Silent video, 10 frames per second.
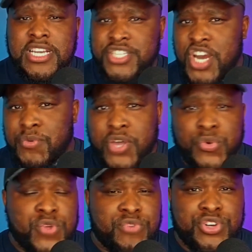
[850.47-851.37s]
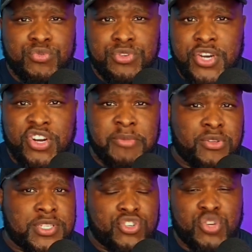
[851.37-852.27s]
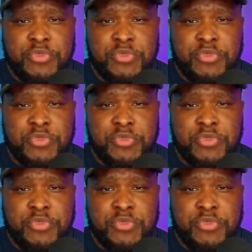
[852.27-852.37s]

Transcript: Share with other individuals. Go to my other social